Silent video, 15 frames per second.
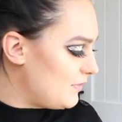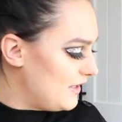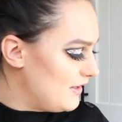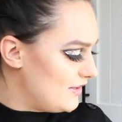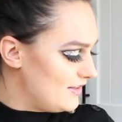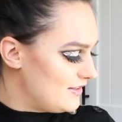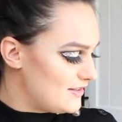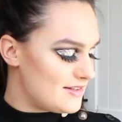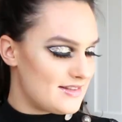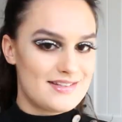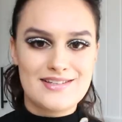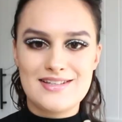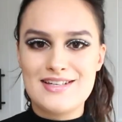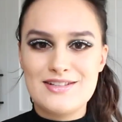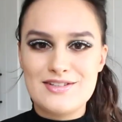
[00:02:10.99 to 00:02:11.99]
because
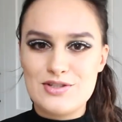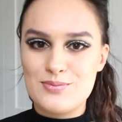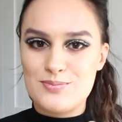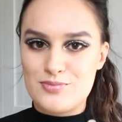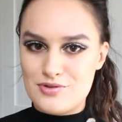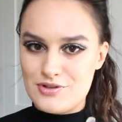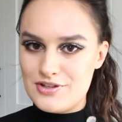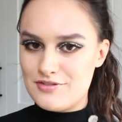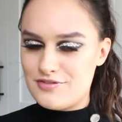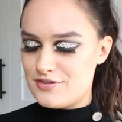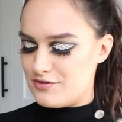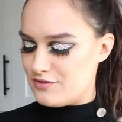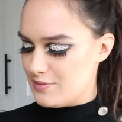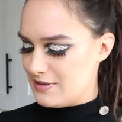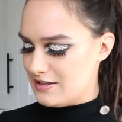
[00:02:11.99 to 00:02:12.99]
this needs to prove
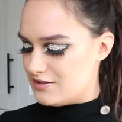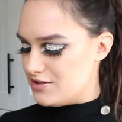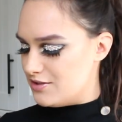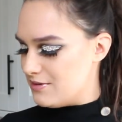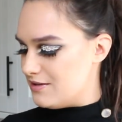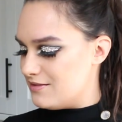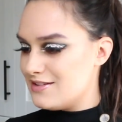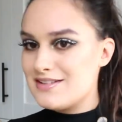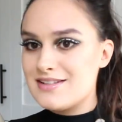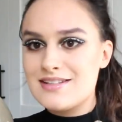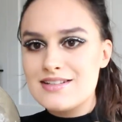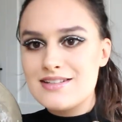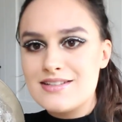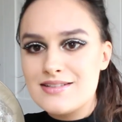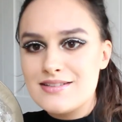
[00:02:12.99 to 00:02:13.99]
for about two hours
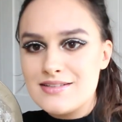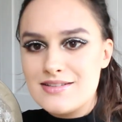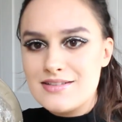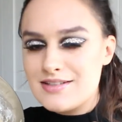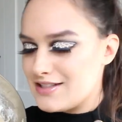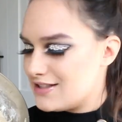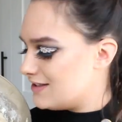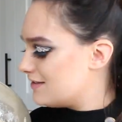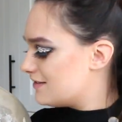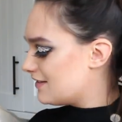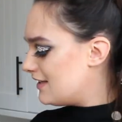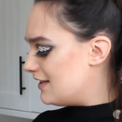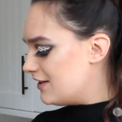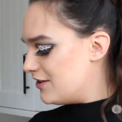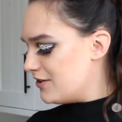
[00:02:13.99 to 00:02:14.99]
look at it,
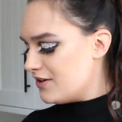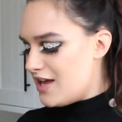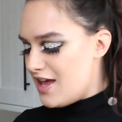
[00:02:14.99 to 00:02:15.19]
hello.